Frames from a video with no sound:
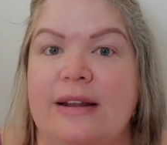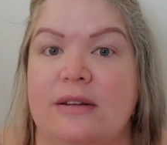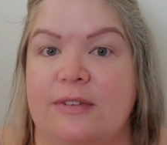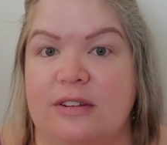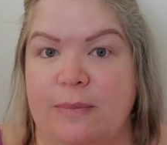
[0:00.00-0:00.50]

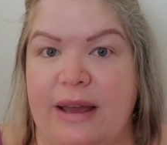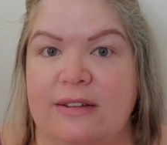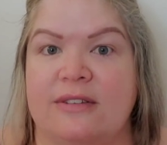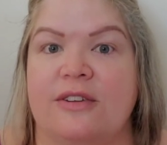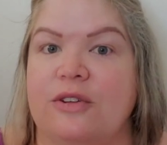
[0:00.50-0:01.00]
hint of
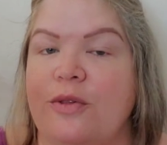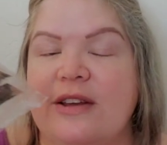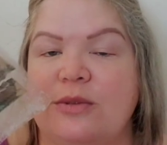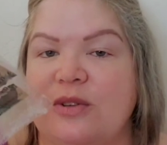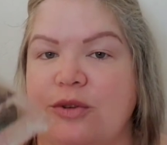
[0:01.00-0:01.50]
spice. So
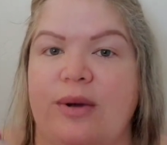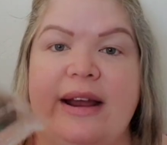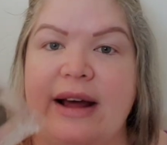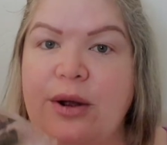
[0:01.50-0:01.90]
this was great.